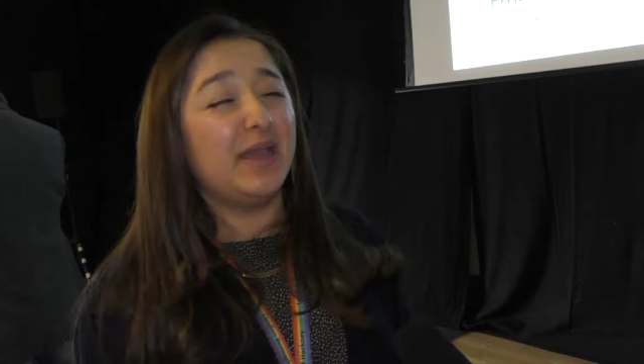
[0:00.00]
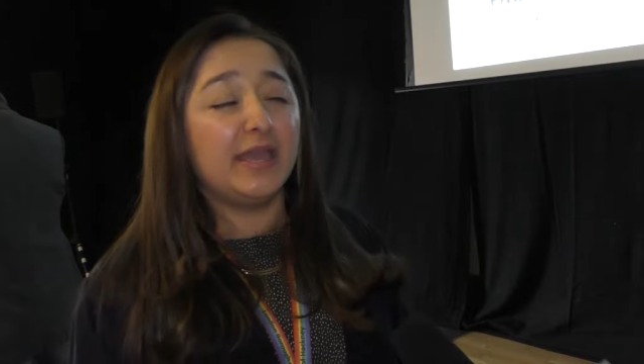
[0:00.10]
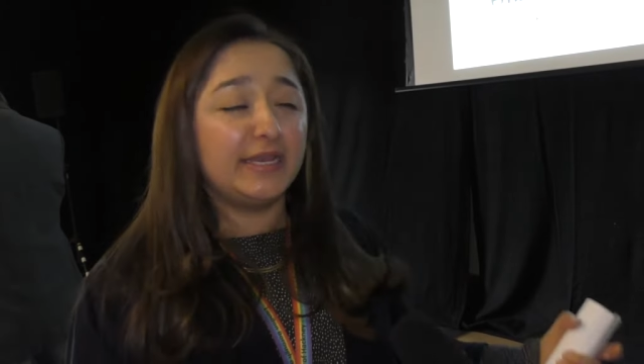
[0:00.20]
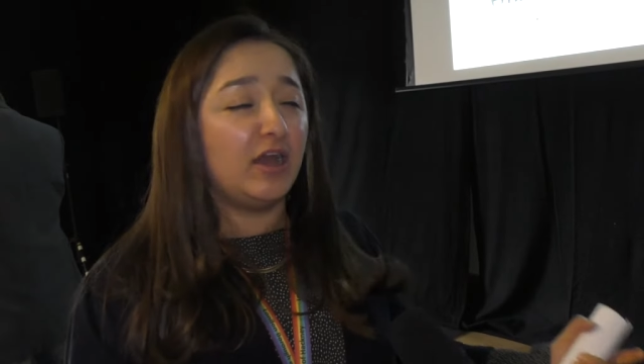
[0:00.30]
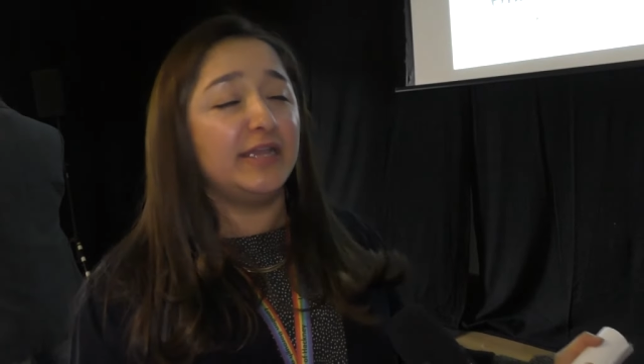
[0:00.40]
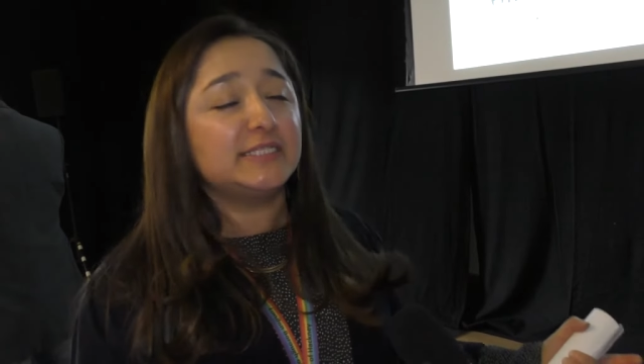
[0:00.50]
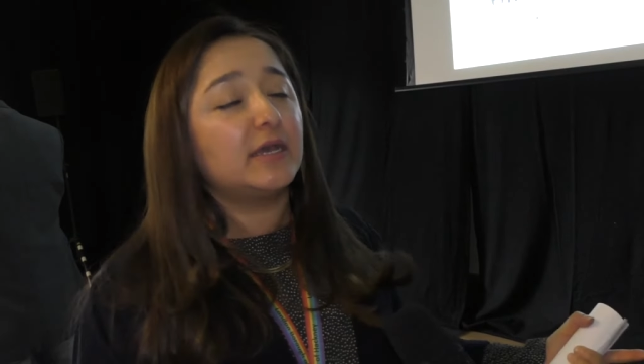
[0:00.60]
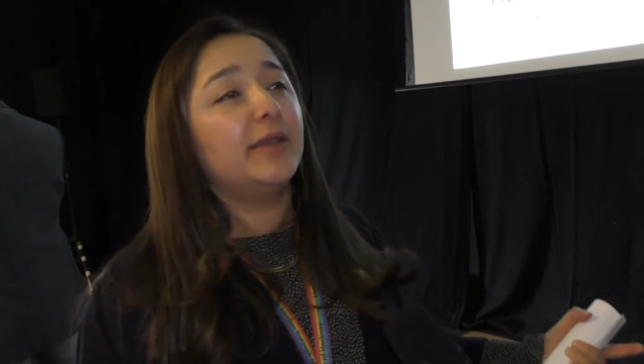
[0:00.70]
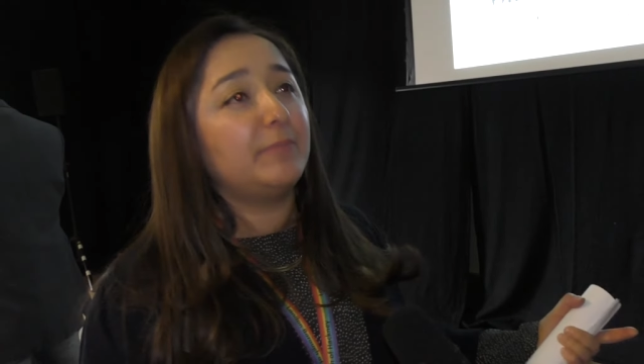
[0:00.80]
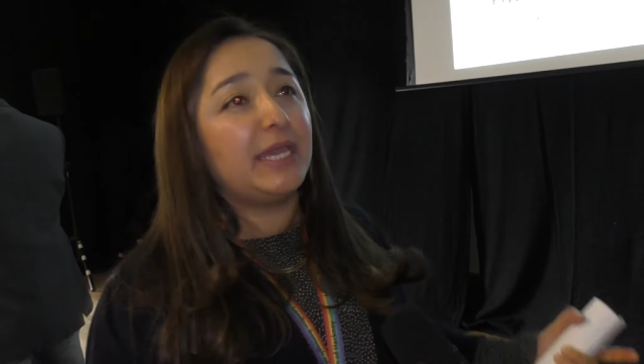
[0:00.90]
But in
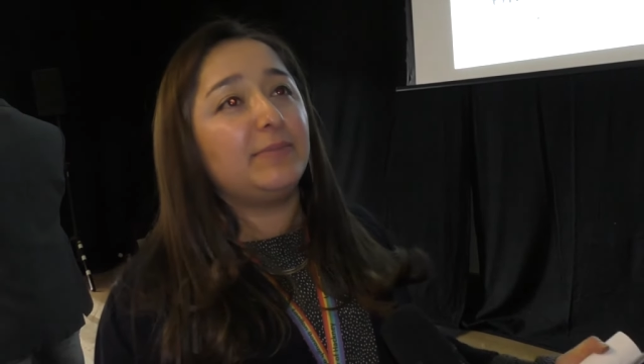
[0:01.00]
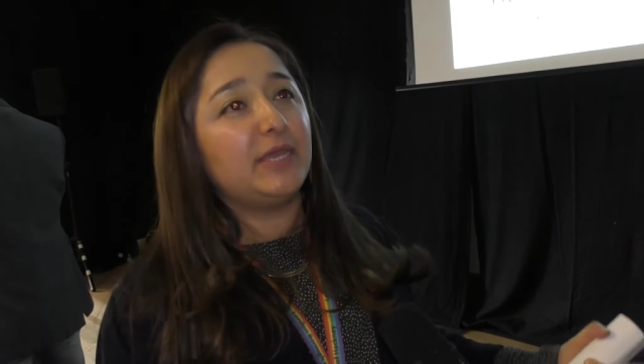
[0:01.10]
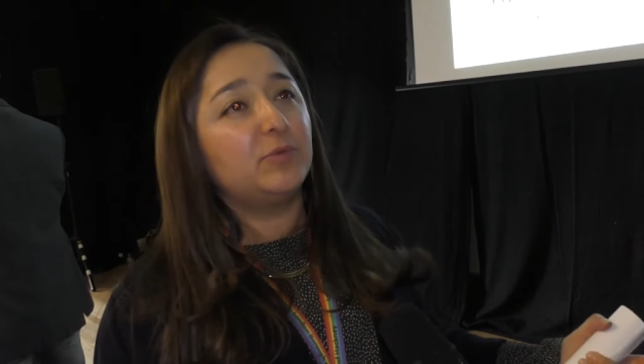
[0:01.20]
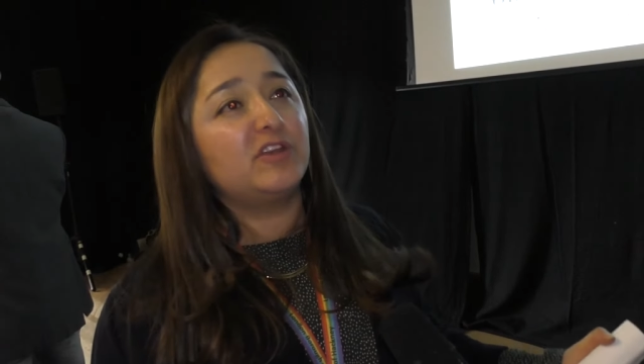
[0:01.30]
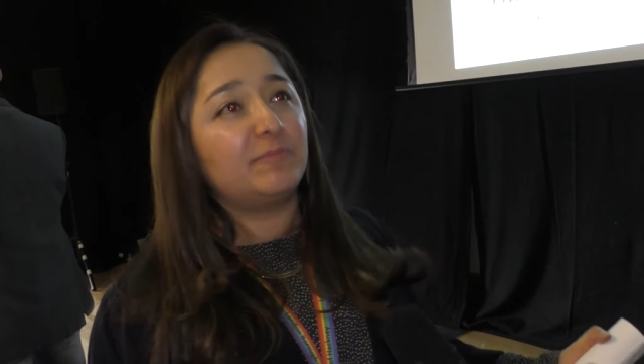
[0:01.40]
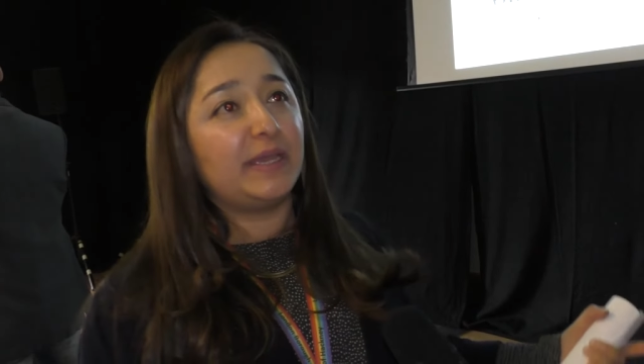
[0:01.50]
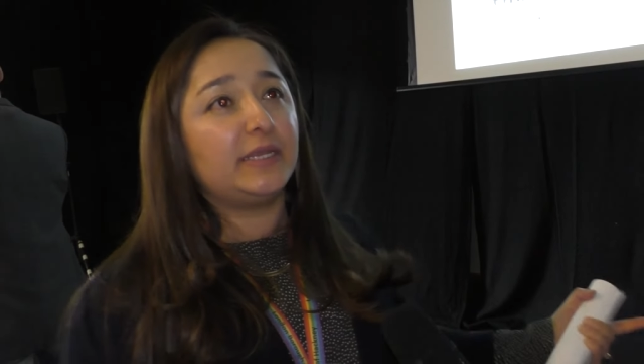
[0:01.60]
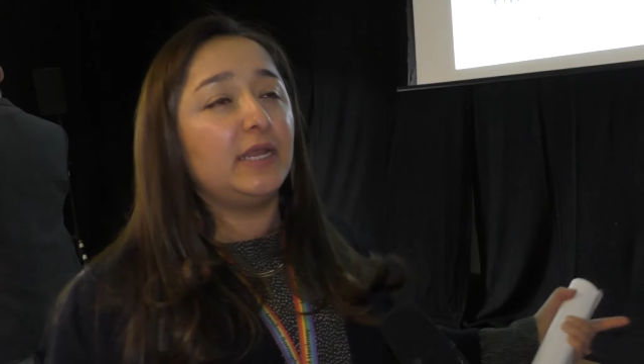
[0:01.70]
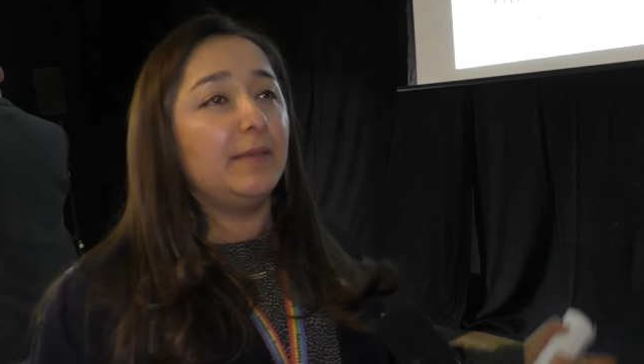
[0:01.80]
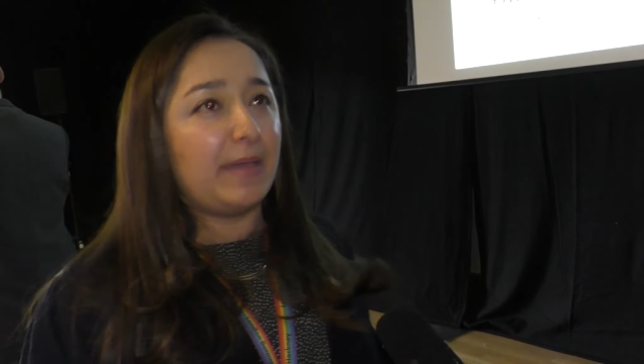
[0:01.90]
hindsight, maybe would have
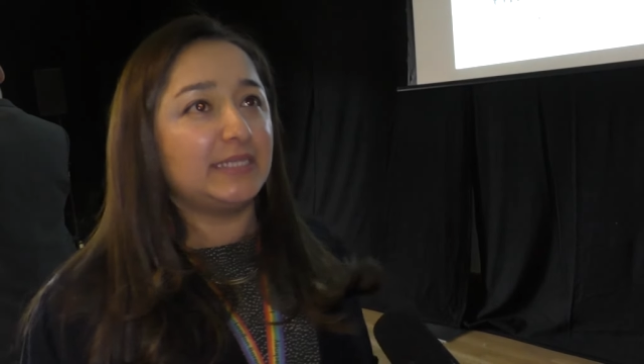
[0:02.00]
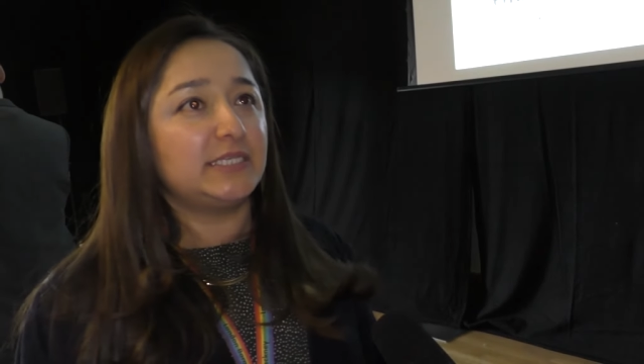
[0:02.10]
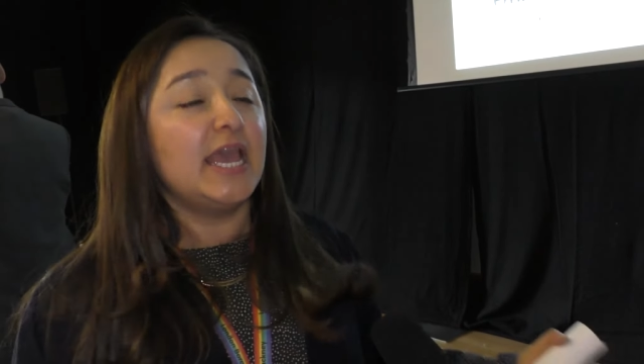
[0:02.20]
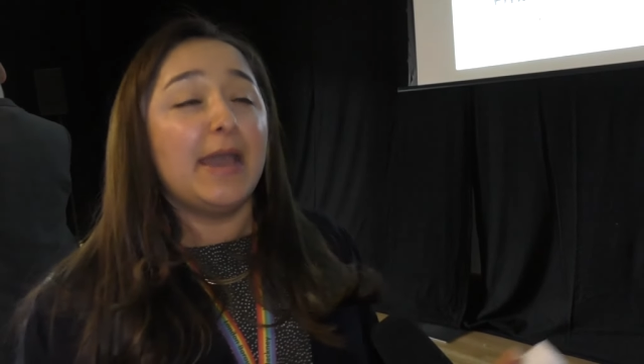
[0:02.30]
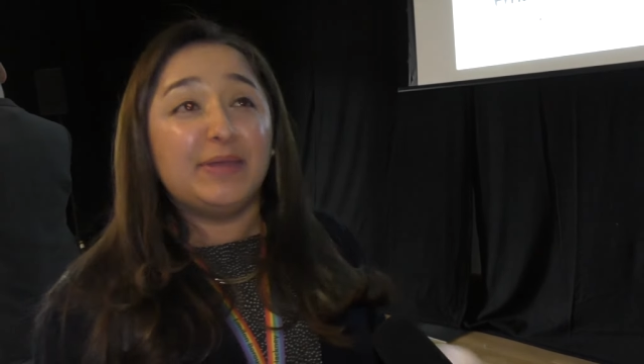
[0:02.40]
been better.